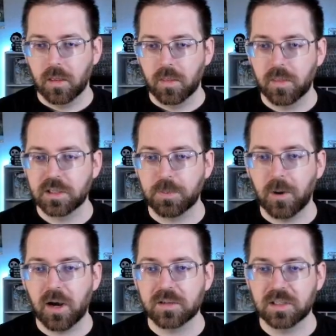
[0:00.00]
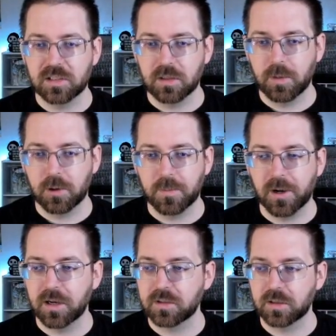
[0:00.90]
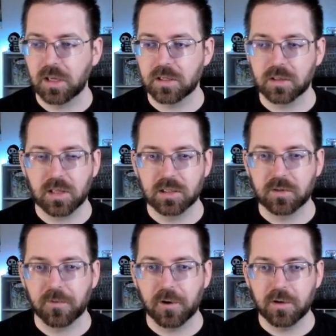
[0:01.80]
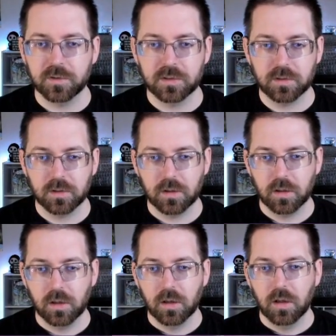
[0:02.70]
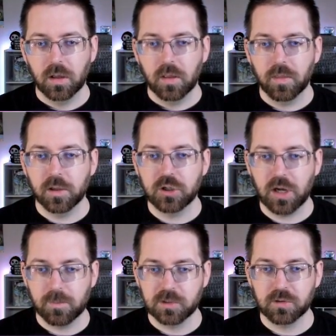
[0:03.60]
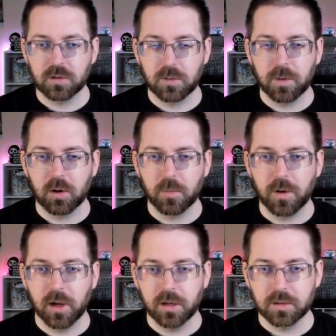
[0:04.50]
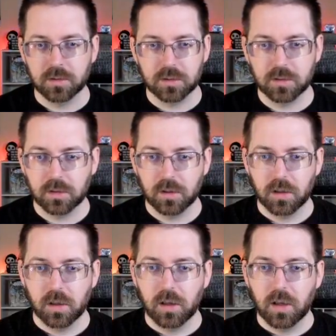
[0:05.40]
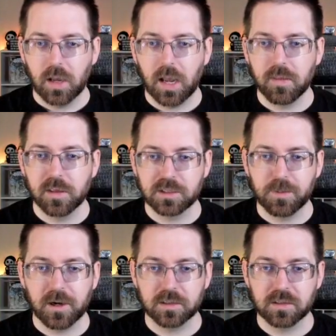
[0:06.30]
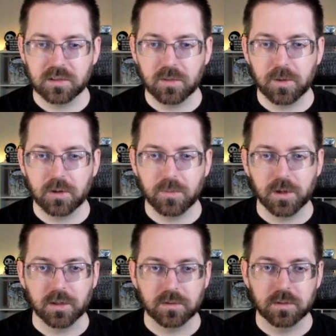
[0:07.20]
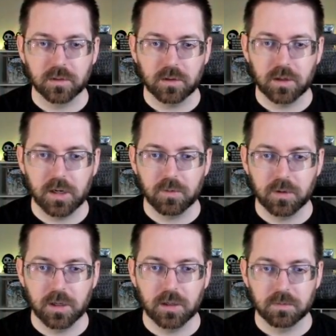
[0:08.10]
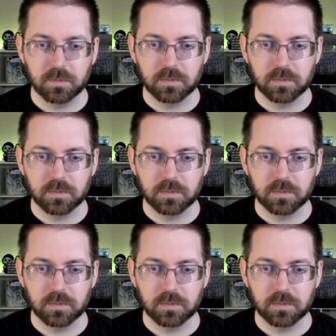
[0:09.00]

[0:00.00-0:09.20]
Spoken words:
This box is the middle box. Okay, so that's false. The gems are in the middle box. And this box is the middle box. Alright, well.